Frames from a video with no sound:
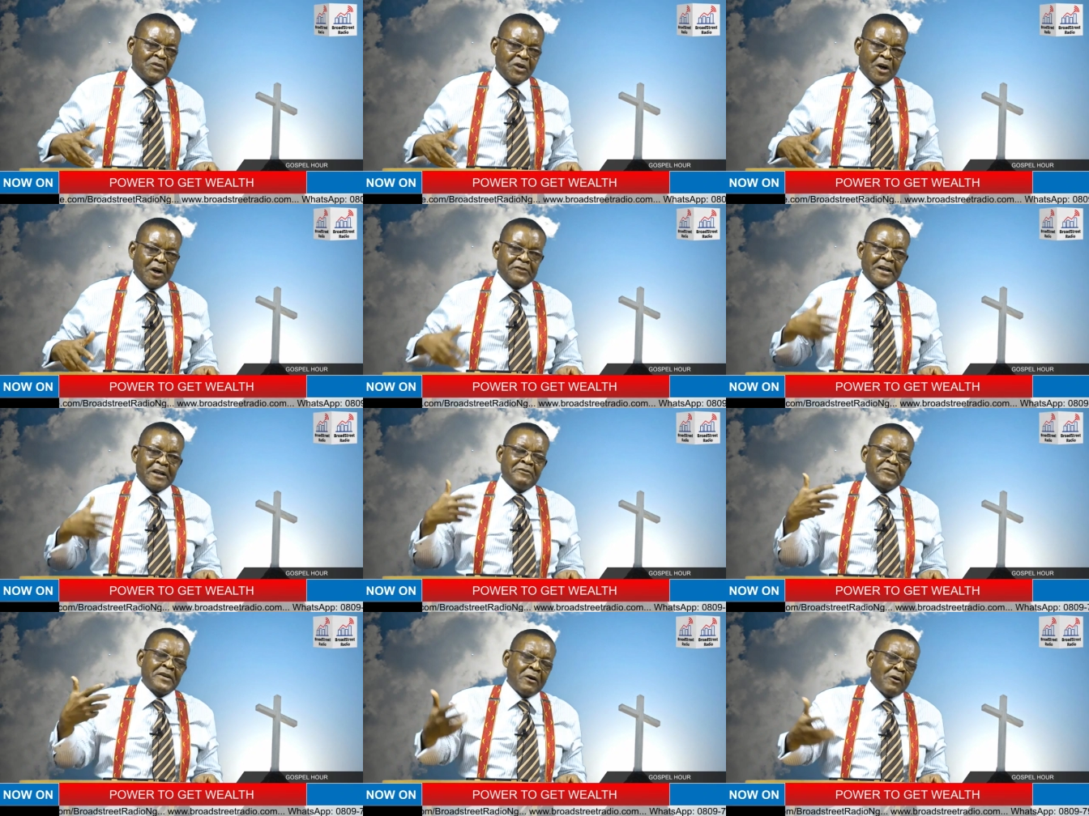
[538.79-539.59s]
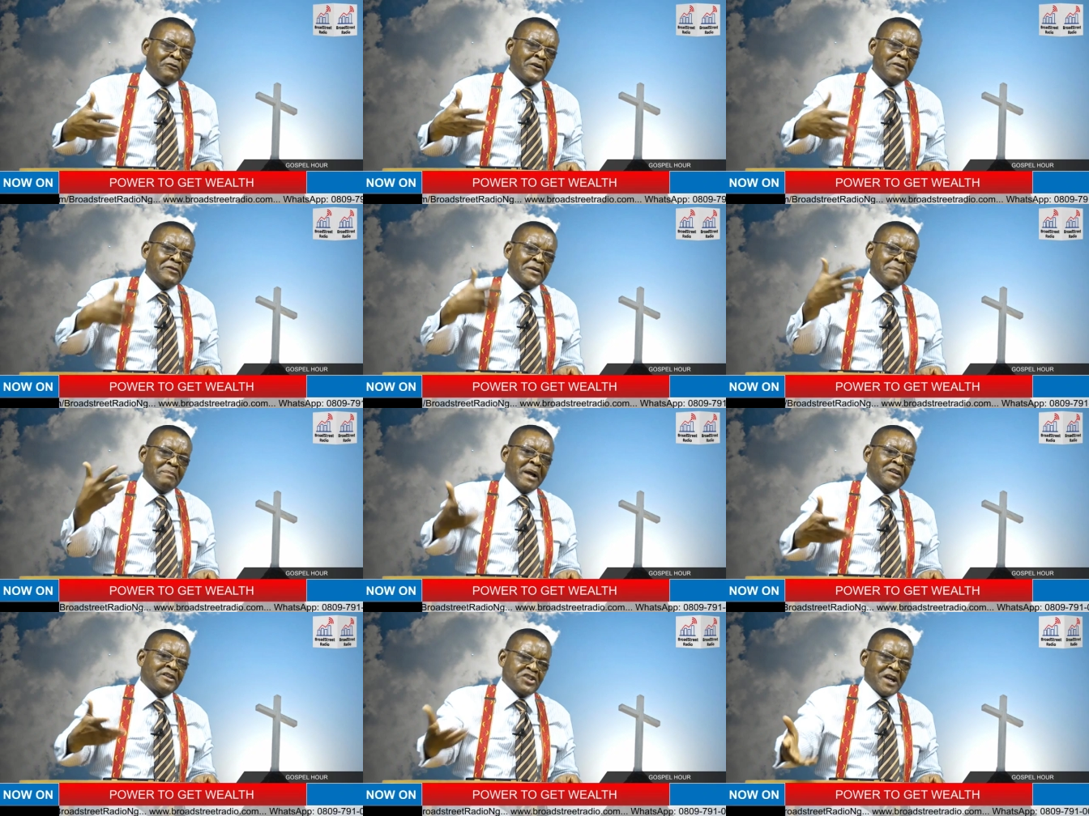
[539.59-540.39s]
of, the every, of every
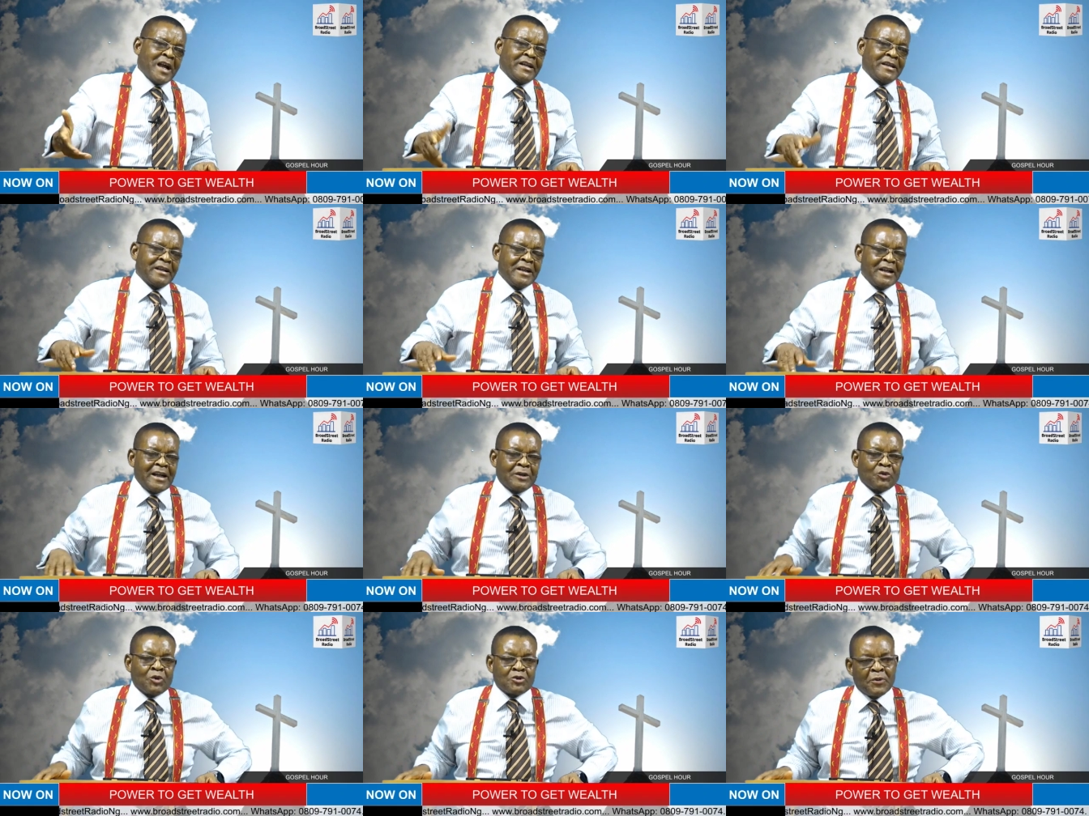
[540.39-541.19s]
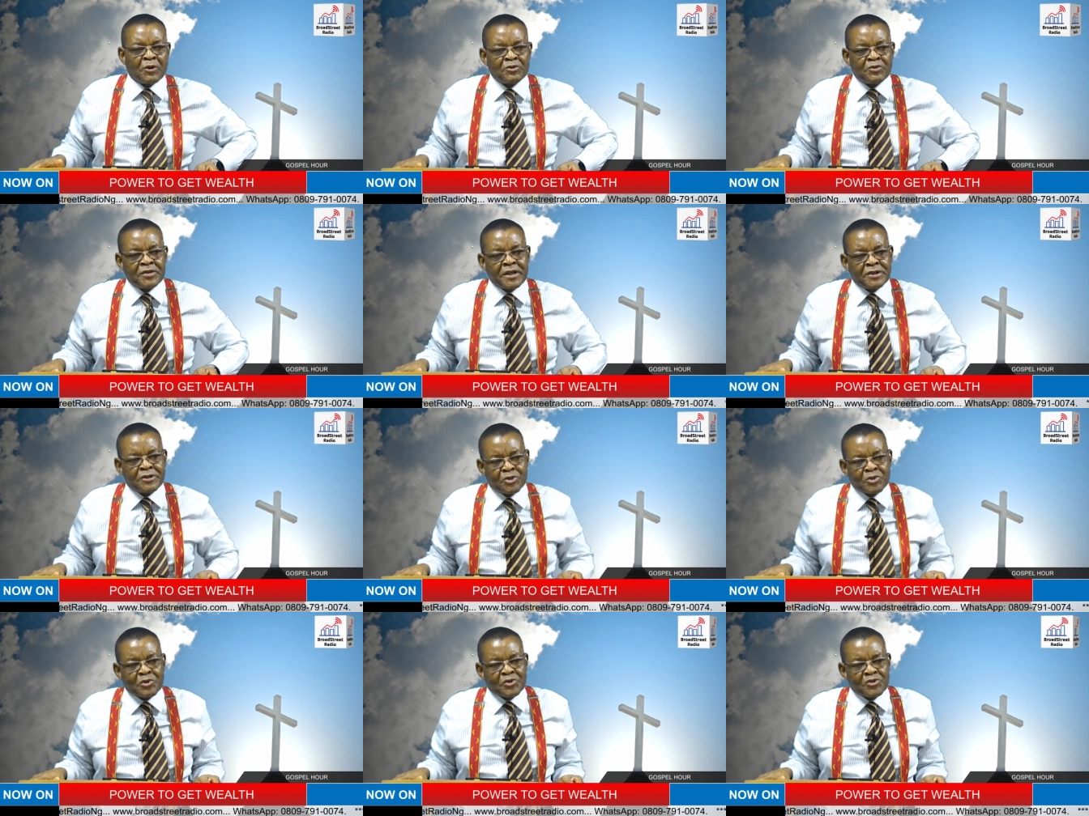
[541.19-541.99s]
male child that was born to the
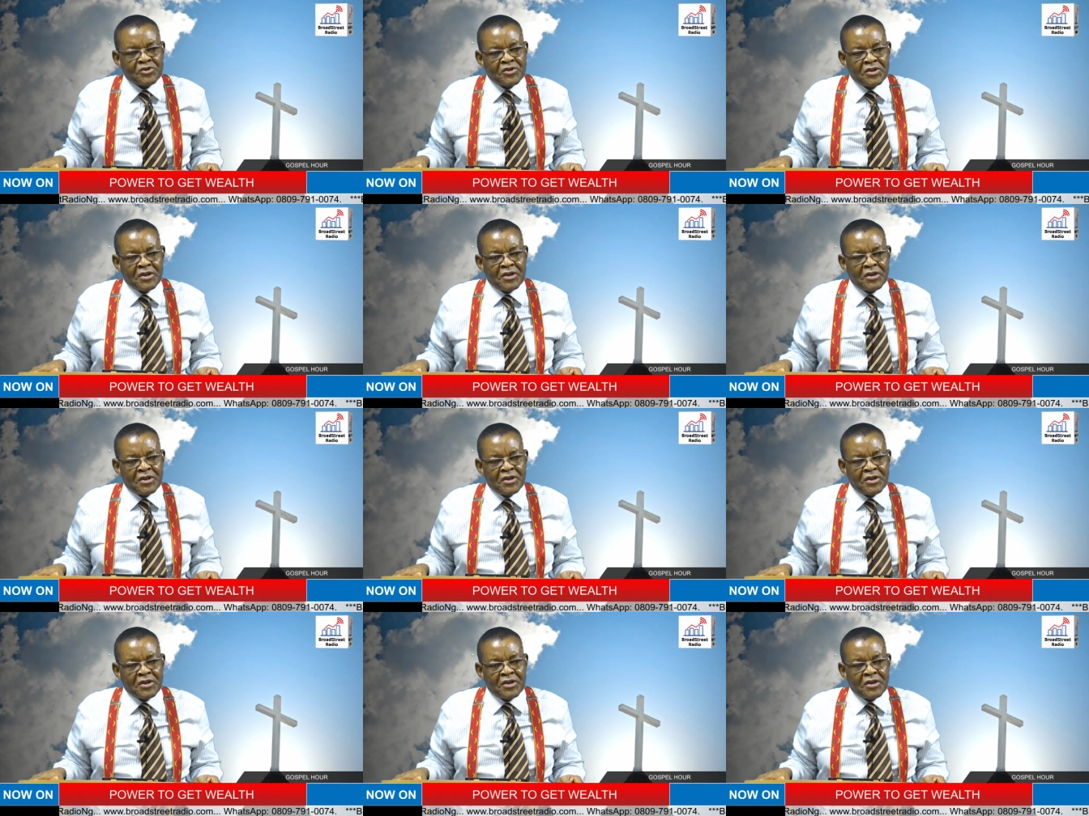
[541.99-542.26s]
Jews.